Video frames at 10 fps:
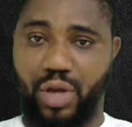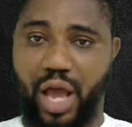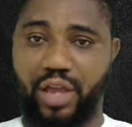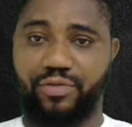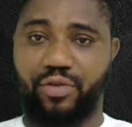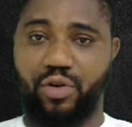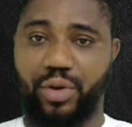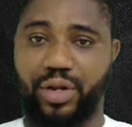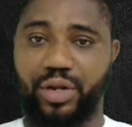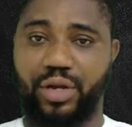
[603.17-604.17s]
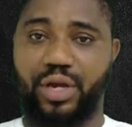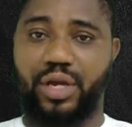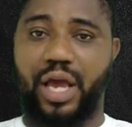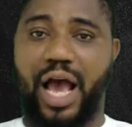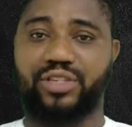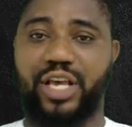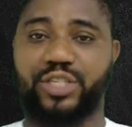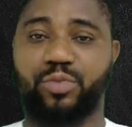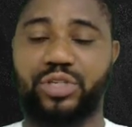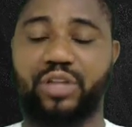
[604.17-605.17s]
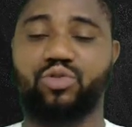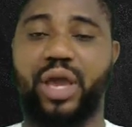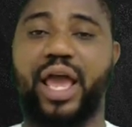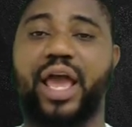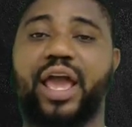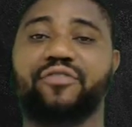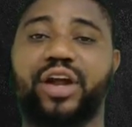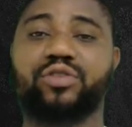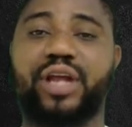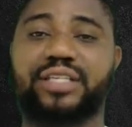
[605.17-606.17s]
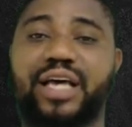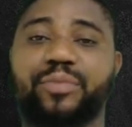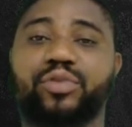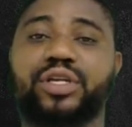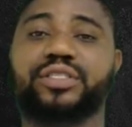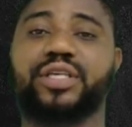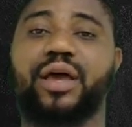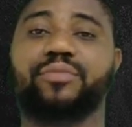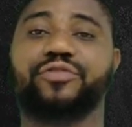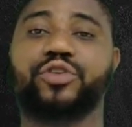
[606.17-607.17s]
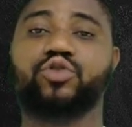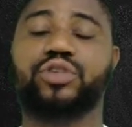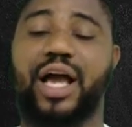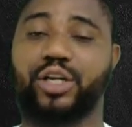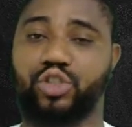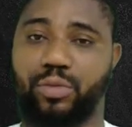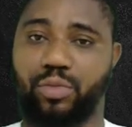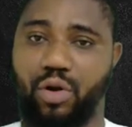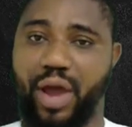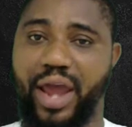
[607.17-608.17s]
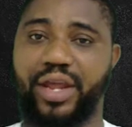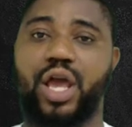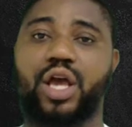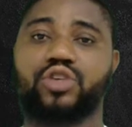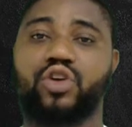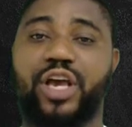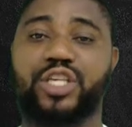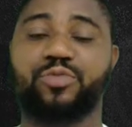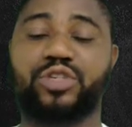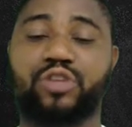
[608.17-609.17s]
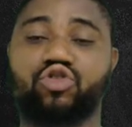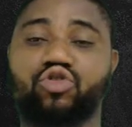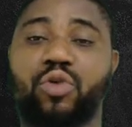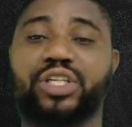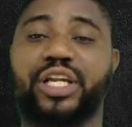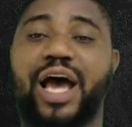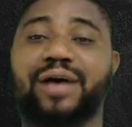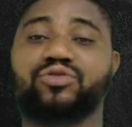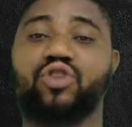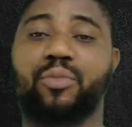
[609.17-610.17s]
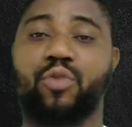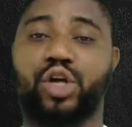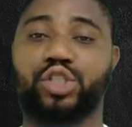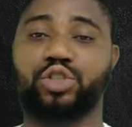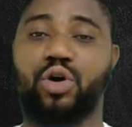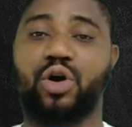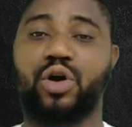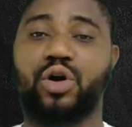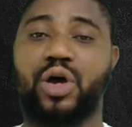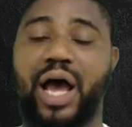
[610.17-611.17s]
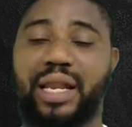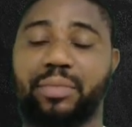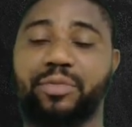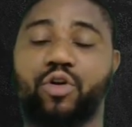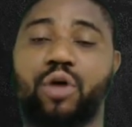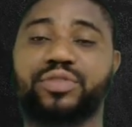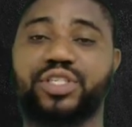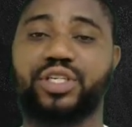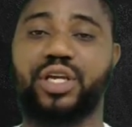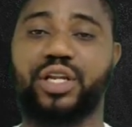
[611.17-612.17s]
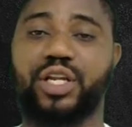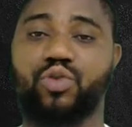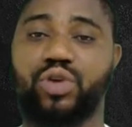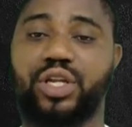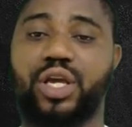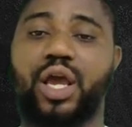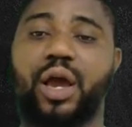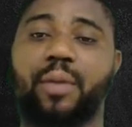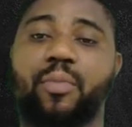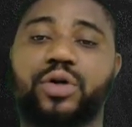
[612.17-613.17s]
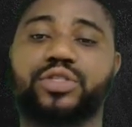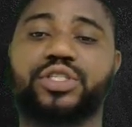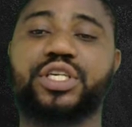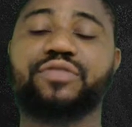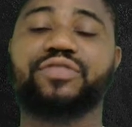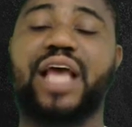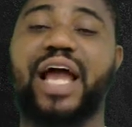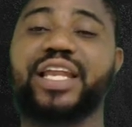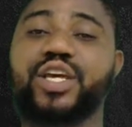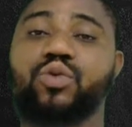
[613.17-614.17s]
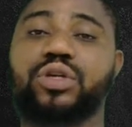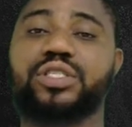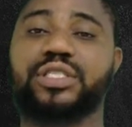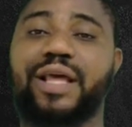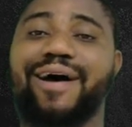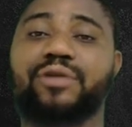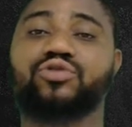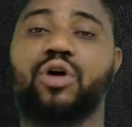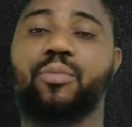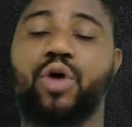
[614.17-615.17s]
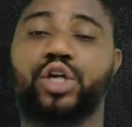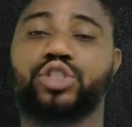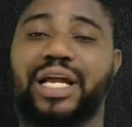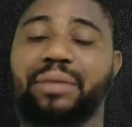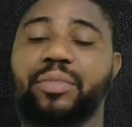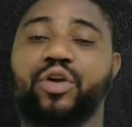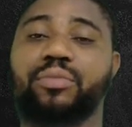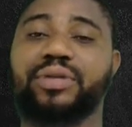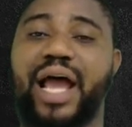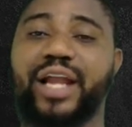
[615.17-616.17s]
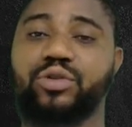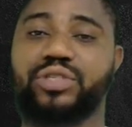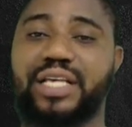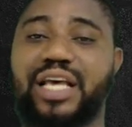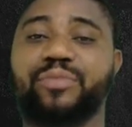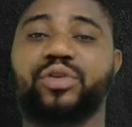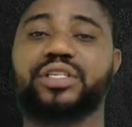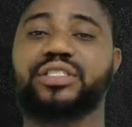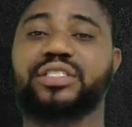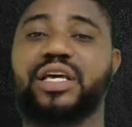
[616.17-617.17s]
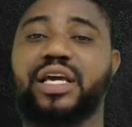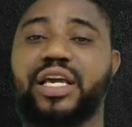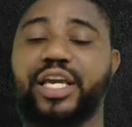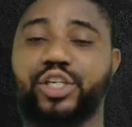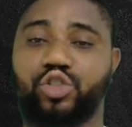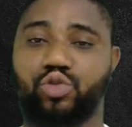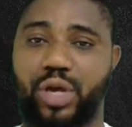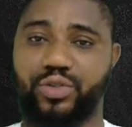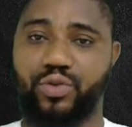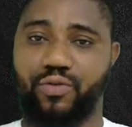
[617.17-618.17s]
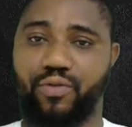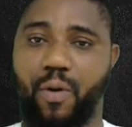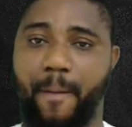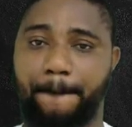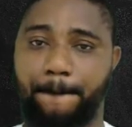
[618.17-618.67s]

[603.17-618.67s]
Are you following? As you expose them to air, a very good example is fused calcium chloride. So if you expose them to too much, they absorb moisture and they will become thick liquid. But if they are liquids, they absorb moisture and they become dilute. Example is H2SO4,